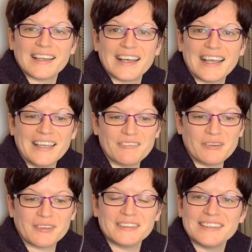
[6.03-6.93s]
Hi
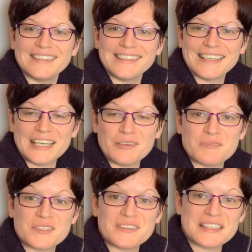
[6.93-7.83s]
everyone,
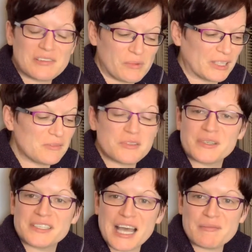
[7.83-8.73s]
welcome to
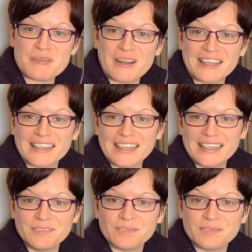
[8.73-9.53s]
Isamu Rat Care.